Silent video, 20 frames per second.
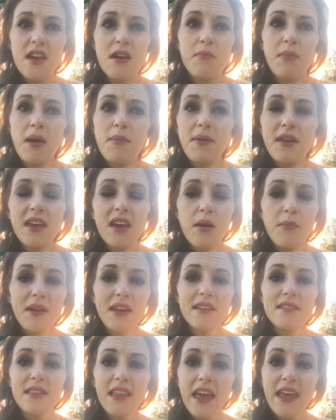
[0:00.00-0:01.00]
by
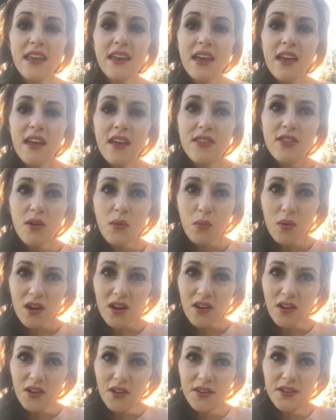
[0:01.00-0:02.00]
becoming like the
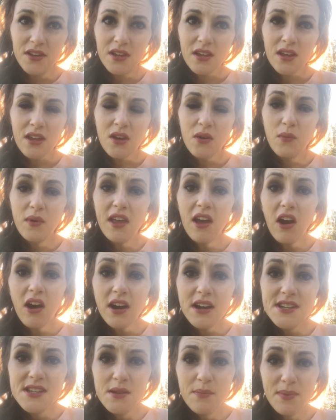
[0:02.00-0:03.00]
world. We
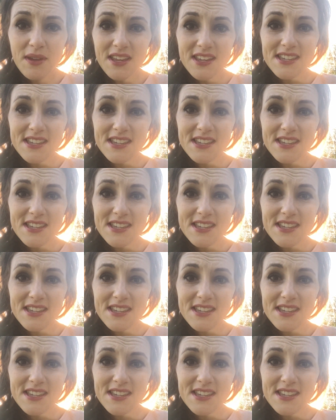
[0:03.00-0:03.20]
are to be